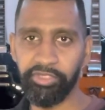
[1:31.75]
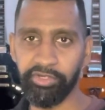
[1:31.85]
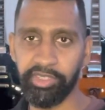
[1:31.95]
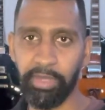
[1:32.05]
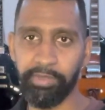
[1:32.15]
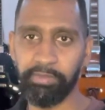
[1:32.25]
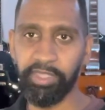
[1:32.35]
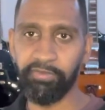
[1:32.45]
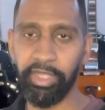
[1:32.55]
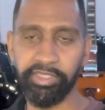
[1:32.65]
on top of the
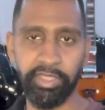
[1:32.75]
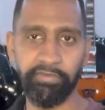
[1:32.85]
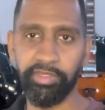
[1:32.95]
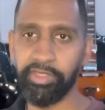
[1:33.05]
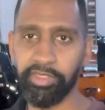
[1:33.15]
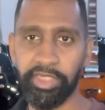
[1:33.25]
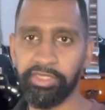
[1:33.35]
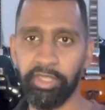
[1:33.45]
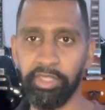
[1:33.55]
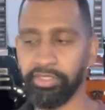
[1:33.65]
B flat 7.
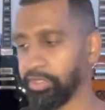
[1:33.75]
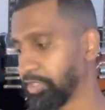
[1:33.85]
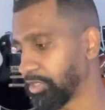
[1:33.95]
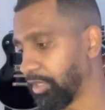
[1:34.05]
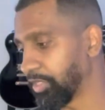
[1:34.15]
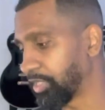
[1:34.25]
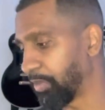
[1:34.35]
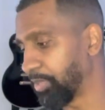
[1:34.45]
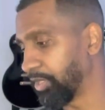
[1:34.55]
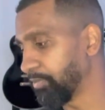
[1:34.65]
That's all that's
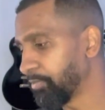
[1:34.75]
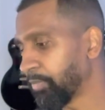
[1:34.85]
happening.